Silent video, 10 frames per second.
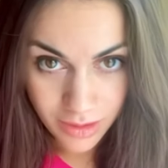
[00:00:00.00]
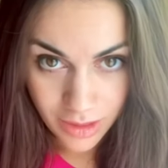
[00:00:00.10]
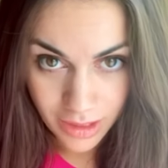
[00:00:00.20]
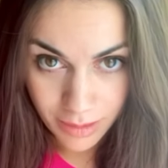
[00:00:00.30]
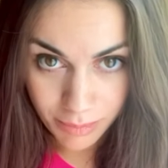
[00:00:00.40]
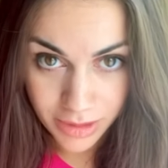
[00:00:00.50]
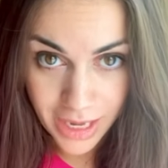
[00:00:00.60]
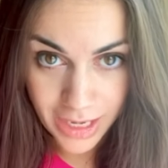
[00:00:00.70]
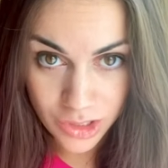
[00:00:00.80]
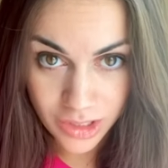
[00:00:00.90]
and apply
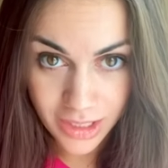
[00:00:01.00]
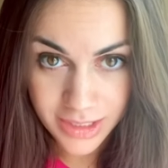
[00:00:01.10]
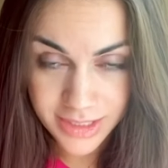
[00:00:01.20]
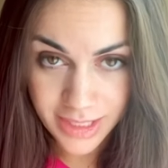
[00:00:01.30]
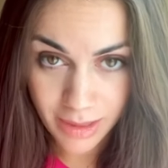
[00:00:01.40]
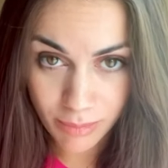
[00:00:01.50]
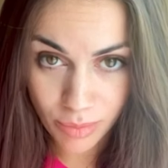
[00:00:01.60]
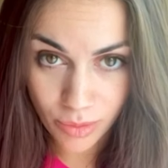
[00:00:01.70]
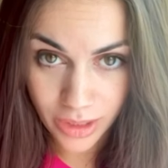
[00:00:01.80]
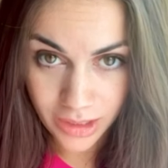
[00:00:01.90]
it to that same
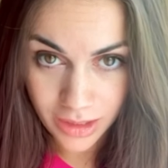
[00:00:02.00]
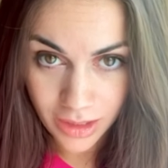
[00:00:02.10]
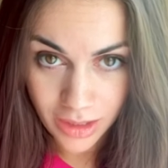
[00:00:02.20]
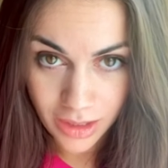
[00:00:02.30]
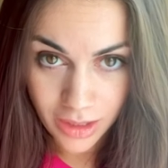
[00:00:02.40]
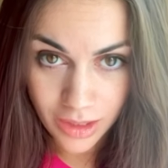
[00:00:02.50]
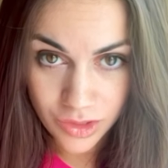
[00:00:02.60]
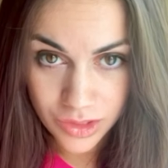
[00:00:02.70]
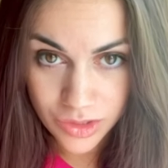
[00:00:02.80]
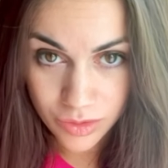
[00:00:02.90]
point and
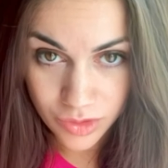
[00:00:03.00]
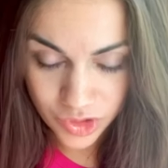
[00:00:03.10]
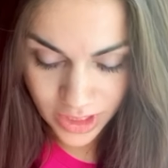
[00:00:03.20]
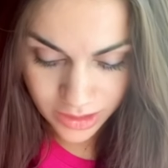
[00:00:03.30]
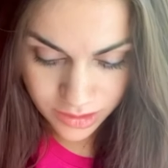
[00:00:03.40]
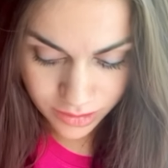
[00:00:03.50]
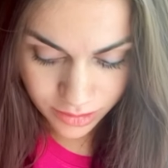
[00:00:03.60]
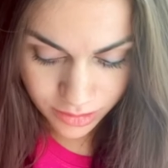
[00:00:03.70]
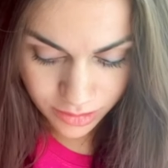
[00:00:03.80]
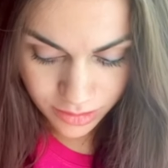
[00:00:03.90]
just do gentle